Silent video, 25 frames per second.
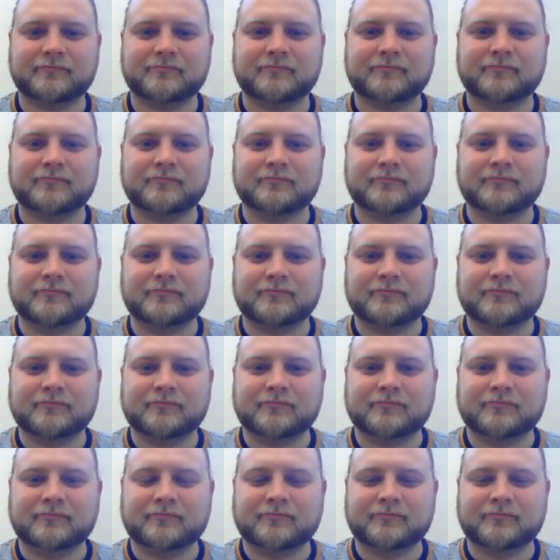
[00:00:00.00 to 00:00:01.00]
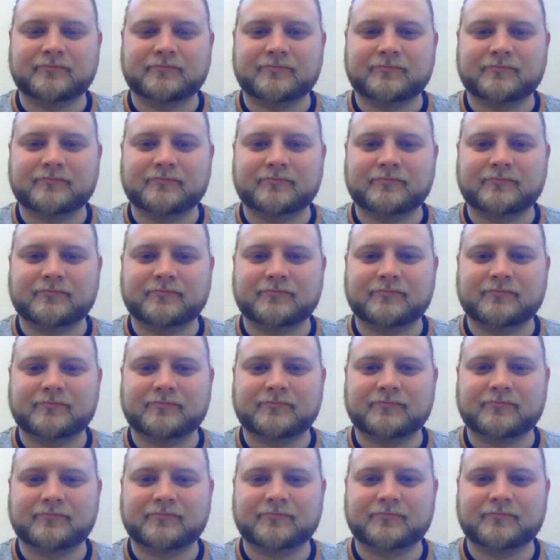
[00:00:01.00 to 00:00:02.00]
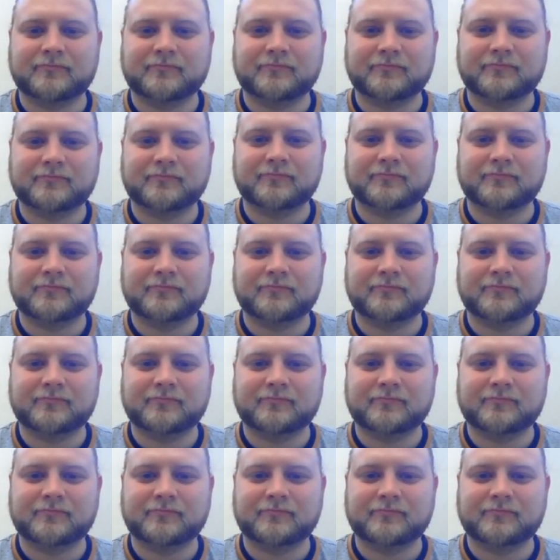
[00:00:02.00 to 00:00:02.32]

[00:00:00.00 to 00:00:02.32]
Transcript: (not speaking)